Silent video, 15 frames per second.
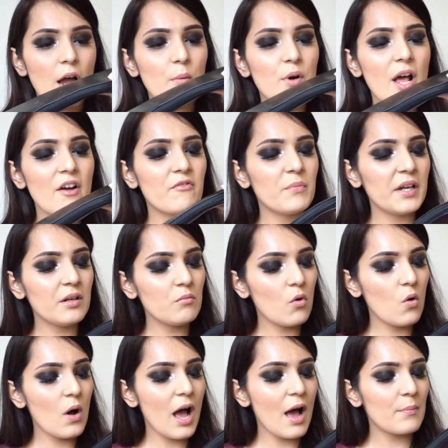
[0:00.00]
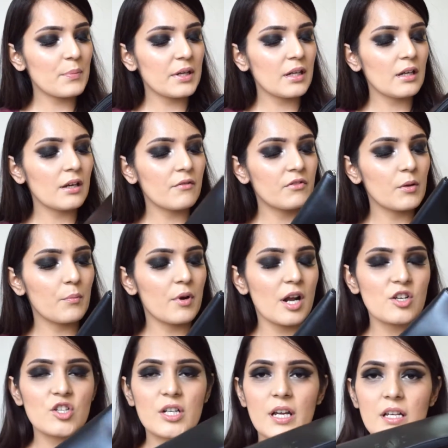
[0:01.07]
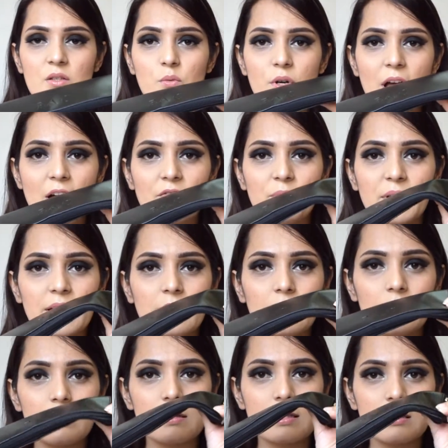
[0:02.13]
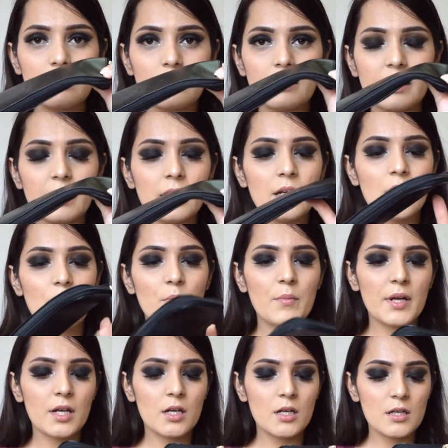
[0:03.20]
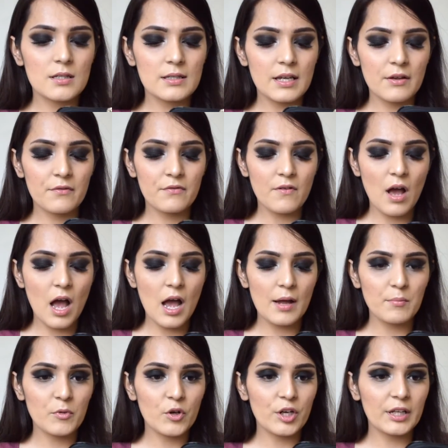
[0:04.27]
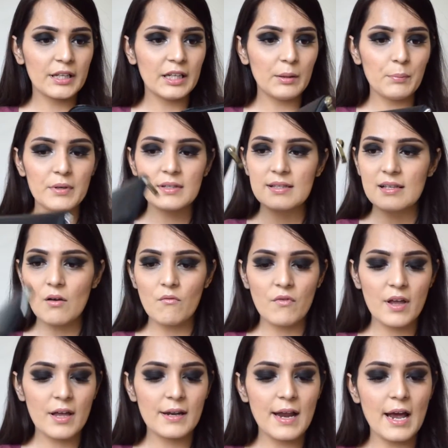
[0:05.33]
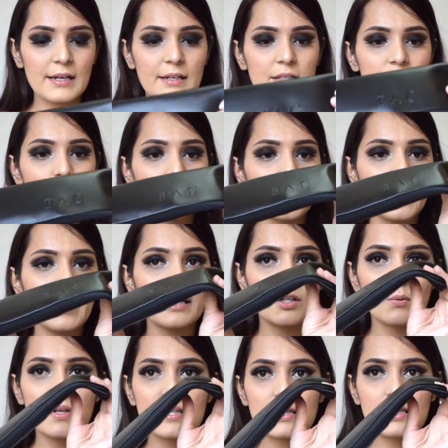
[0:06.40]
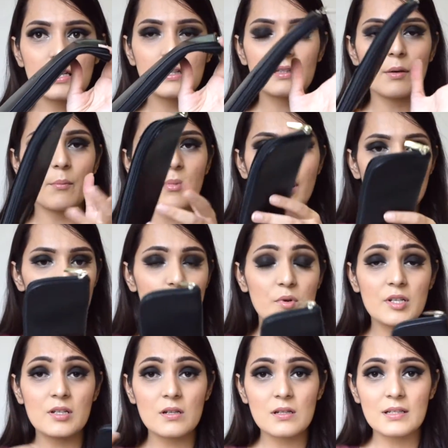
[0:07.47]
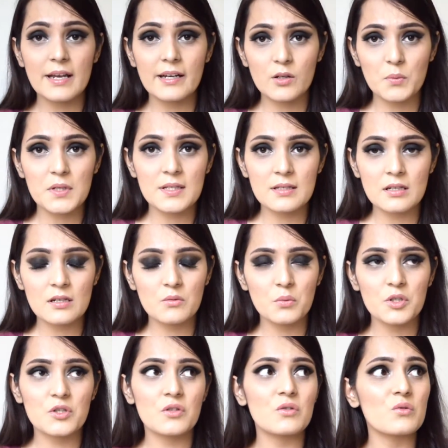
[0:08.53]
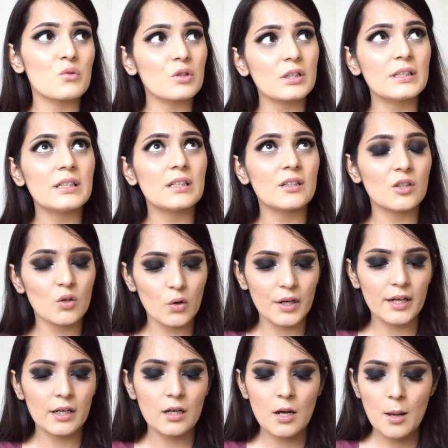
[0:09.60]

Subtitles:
I would have been more happy if the brush case would have been a little sturdy, because if I'm gonna keep it somewhere and it's gonna get twisted, the brush bristles get twisted, which is really annoying.